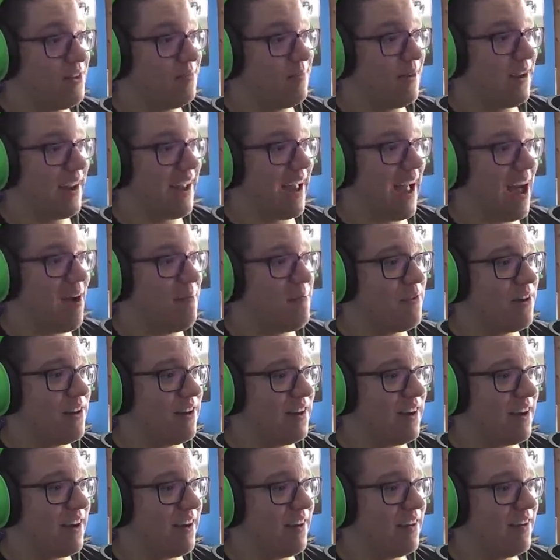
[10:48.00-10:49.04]
my camera
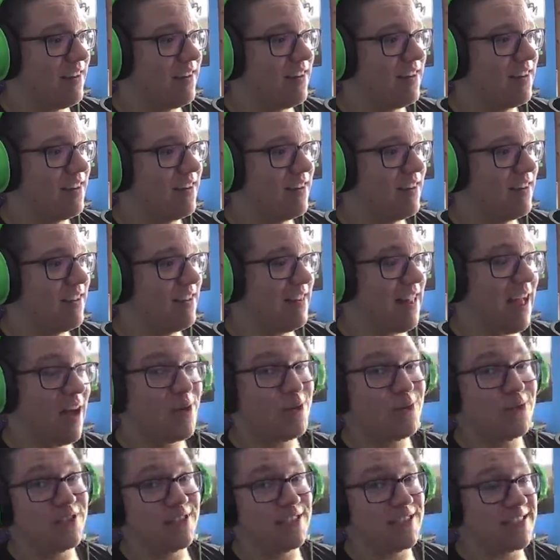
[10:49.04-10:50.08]
there? That
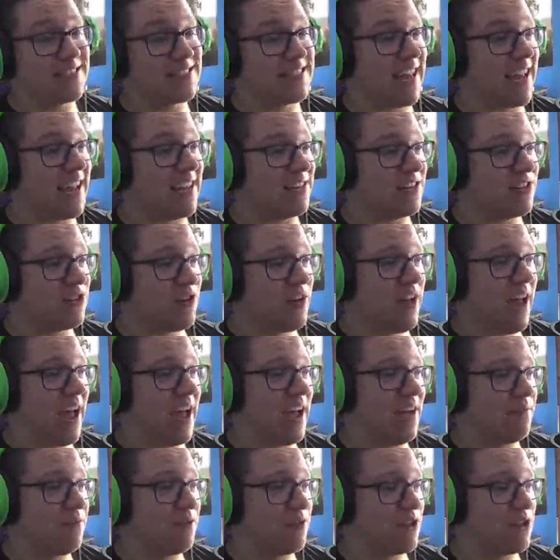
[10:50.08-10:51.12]
was insane. So
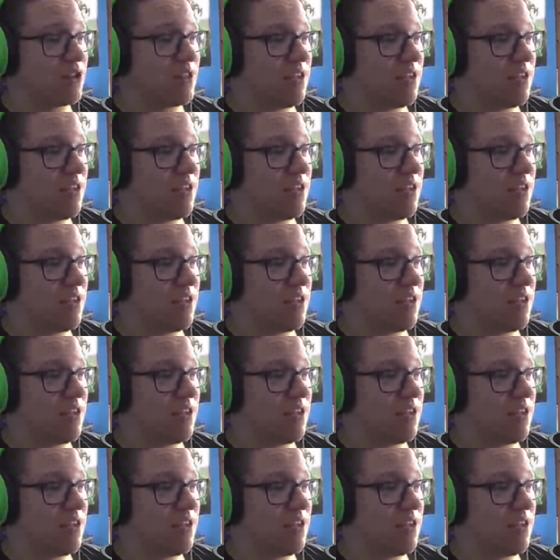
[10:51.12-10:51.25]
yeah, if you just